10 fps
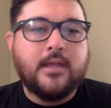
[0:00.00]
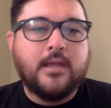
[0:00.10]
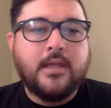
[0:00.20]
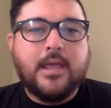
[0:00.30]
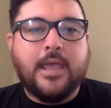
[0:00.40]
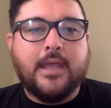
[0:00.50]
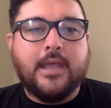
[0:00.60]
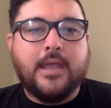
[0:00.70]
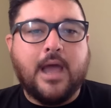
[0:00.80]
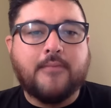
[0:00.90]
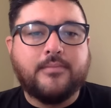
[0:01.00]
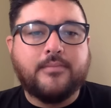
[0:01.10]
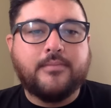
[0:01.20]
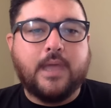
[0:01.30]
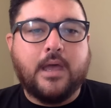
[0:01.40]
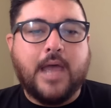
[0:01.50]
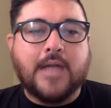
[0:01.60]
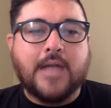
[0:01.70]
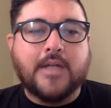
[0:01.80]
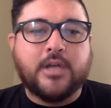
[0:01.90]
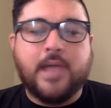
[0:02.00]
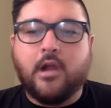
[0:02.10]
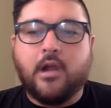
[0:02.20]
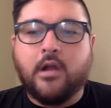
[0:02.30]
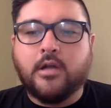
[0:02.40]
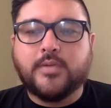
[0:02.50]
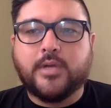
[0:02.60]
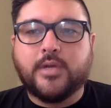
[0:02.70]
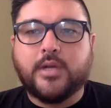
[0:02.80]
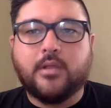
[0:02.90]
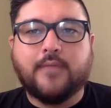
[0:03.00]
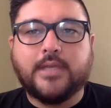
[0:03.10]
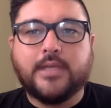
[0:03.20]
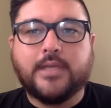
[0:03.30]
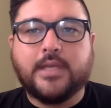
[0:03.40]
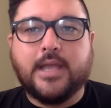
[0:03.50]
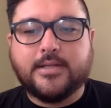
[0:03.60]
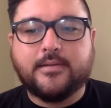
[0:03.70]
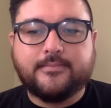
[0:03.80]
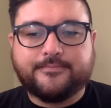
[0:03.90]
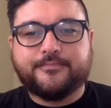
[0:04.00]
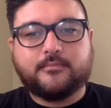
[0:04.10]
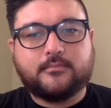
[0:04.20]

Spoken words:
Brand, and I'm at Jeremiah Gardner on Twitter. Would love to connect.